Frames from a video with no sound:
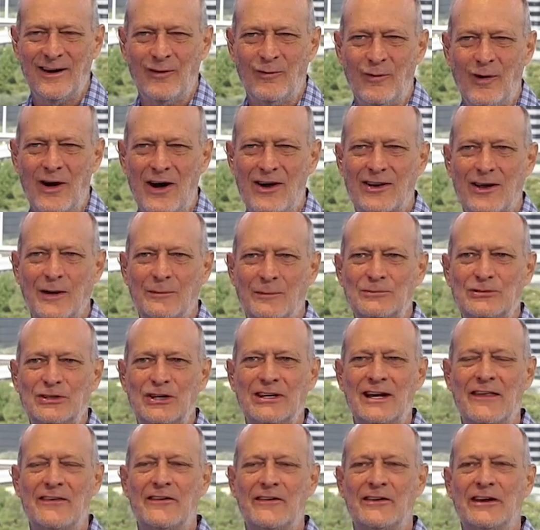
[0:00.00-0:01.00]
Welcome to
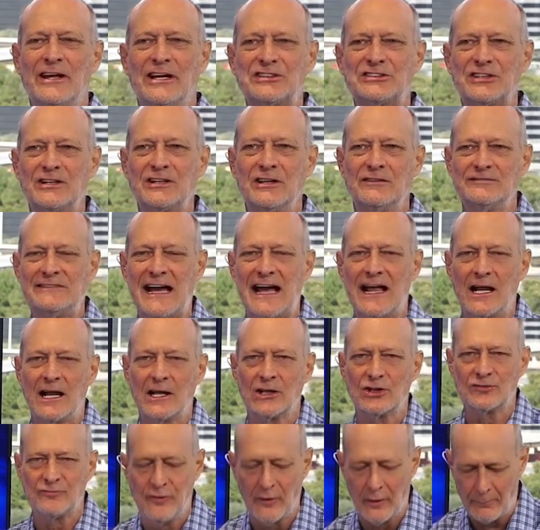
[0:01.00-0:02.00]
another edition of Dallas
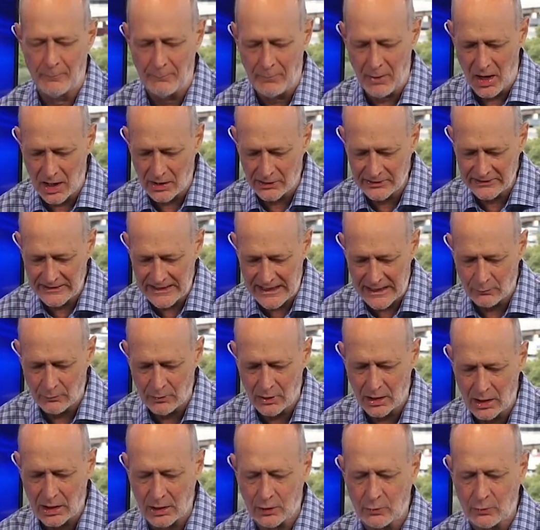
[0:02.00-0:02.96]
Football Network.